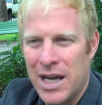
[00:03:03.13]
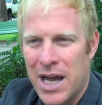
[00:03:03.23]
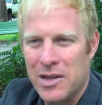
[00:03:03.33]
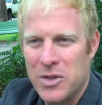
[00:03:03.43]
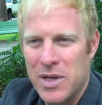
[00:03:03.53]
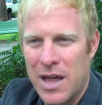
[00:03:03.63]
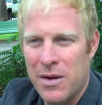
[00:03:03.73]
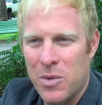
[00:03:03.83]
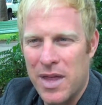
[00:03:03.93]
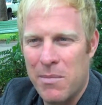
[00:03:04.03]
And
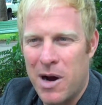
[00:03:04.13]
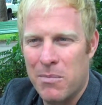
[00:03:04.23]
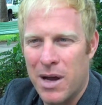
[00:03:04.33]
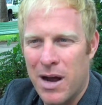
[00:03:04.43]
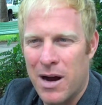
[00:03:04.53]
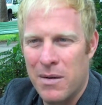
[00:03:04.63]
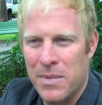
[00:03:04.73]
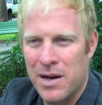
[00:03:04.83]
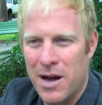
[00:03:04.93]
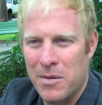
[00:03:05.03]
together with them, arm by
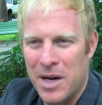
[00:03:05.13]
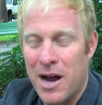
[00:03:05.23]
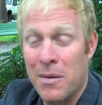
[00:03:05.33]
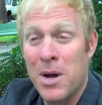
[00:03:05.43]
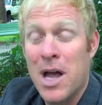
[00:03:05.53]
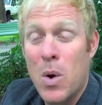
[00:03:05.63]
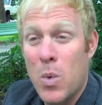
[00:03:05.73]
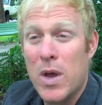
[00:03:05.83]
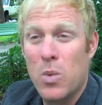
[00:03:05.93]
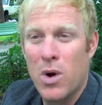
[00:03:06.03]
arm and arm in arm,
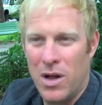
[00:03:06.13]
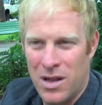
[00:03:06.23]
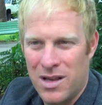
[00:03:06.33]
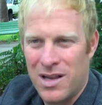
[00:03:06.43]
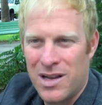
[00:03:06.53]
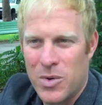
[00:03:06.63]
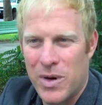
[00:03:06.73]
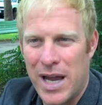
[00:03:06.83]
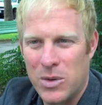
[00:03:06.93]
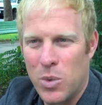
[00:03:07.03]
we will
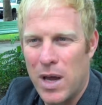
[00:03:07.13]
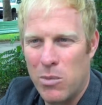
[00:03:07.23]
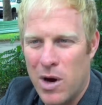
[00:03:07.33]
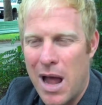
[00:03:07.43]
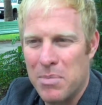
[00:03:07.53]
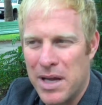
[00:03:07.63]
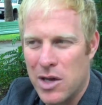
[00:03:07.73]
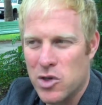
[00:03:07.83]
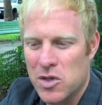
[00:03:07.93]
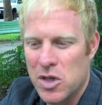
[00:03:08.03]
create way more
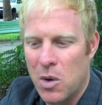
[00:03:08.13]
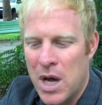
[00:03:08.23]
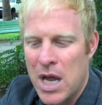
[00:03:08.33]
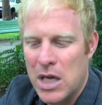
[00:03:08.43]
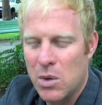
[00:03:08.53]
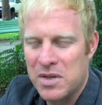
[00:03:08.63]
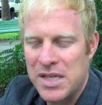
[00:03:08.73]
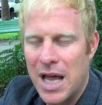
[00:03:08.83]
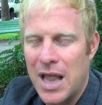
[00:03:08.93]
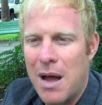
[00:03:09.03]
applications. So you will
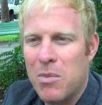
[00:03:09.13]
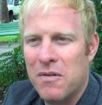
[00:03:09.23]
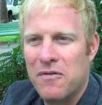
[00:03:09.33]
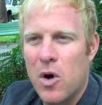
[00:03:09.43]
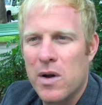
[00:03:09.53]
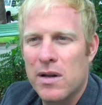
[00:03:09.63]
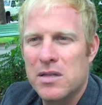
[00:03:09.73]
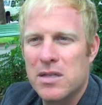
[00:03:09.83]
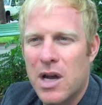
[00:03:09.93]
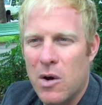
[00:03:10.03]
see a lot more
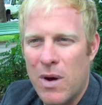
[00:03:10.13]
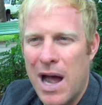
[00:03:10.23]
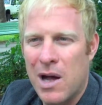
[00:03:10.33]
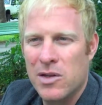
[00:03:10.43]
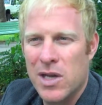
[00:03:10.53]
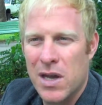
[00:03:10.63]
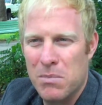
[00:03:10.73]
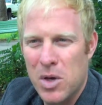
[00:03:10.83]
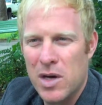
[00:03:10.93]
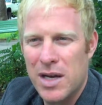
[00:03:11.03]
focus around
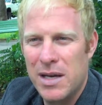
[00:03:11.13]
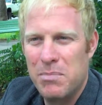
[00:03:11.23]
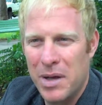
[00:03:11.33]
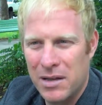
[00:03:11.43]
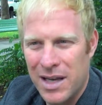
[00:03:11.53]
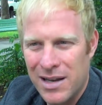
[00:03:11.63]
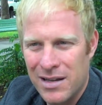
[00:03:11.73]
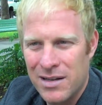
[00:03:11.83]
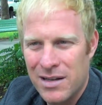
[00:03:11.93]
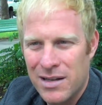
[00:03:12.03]
community building,
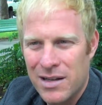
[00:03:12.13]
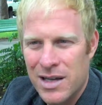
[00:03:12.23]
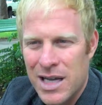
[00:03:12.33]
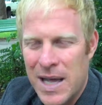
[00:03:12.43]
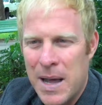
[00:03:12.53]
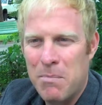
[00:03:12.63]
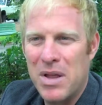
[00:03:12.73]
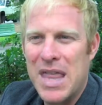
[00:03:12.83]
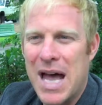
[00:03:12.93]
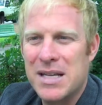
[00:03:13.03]

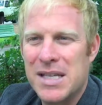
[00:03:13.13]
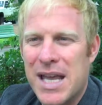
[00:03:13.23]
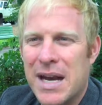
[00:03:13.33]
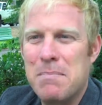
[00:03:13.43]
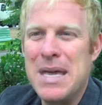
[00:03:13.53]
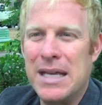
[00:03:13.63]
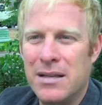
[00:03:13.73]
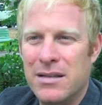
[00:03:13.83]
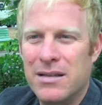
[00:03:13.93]
but that is again a mean.